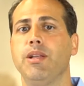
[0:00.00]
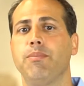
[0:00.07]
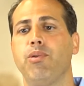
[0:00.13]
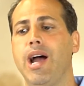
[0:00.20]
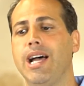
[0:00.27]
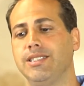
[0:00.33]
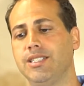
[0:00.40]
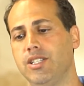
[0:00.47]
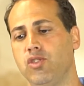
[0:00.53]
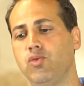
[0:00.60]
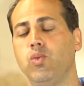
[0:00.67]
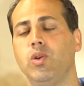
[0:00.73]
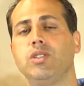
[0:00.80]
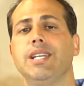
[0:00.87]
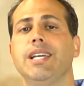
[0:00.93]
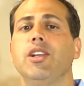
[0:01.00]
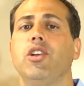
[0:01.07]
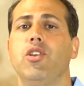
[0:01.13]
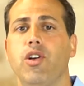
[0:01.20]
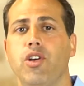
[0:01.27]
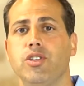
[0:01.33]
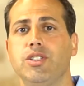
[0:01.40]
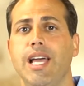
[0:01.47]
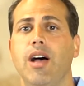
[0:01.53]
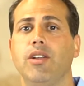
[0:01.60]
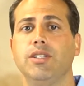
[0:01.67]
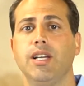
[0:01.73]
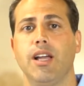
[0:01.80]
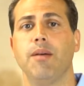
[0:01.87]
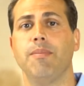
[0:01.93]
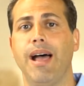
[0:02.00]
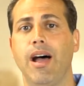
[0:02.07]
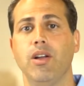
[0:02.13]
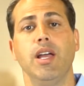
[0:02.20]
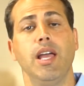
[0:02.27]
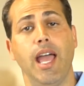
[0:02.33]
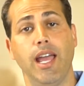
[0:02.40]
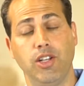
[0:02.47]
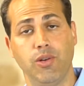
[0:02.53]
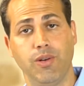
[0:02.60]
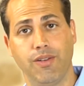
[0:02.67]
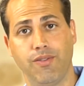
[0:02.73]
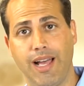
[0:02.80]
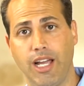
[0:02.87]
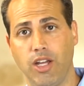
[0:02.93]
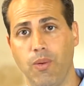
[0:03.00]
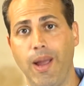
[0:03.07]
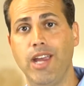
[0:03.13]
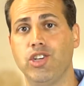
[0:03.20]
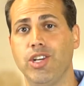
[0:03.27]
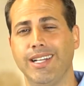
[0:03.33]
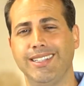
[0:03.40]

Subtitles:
the process is we'll send a nurse out to come out and do an evaluation,